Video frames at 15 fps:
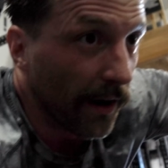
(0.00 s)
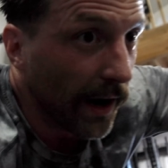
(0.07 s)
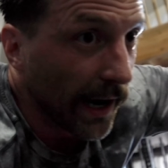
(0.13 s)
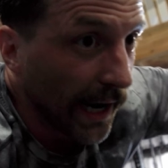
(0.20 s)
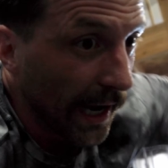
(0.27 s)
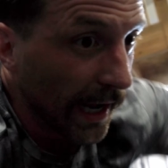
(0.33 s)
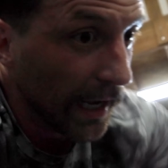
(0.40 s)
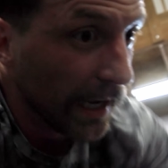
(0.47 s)
I
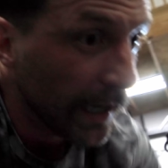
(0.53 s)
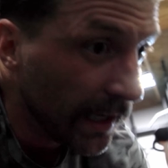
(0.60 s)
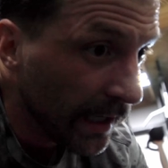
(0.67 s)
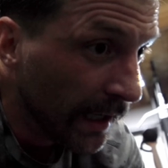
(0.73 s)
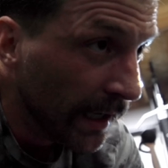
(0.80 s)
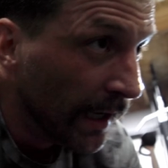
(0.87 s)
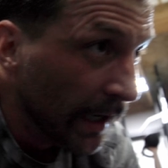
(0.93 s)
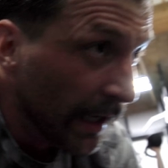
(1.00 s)
got
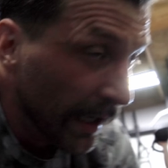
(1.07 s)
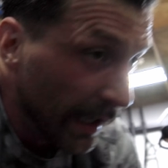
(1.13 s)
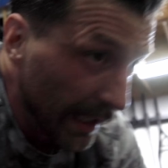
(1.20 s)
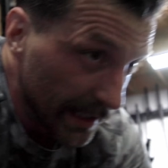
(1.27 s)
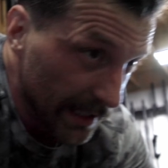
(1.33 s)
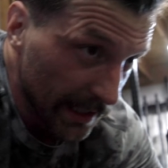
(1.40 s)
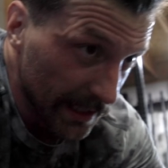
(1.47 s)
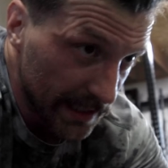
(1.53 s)

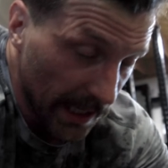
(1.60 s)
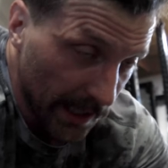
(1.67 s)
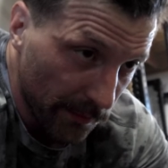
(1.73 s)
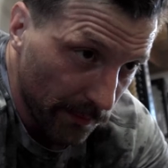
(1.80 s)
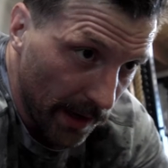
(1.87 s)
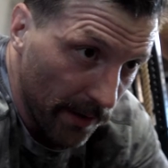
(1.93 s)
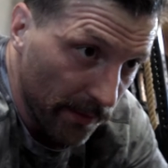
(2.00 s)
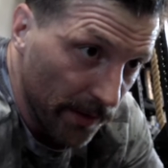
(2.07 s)
into the second
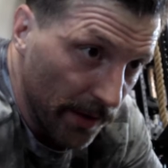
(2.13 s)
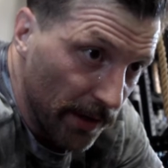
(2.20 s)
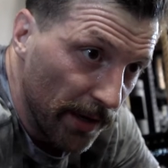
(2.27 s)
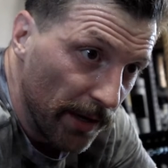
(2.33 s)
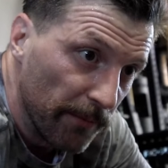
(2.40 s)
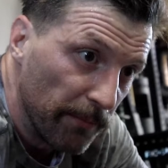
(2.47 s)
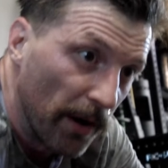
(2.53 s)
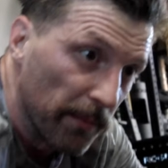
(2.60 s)
round
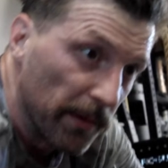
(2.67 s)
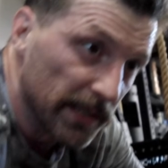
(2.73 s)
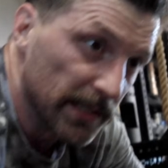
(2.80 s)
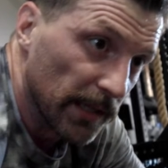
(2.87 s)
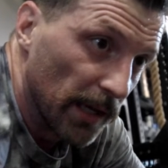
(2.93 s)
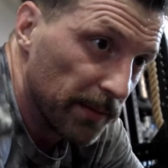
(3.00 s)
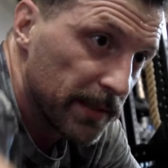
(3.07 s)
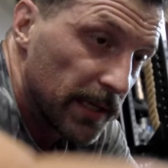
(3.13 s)
of bar
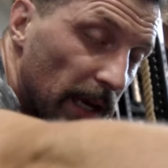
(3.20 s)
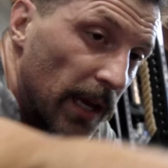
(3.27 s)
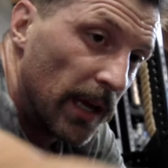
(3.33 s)
muscle ups,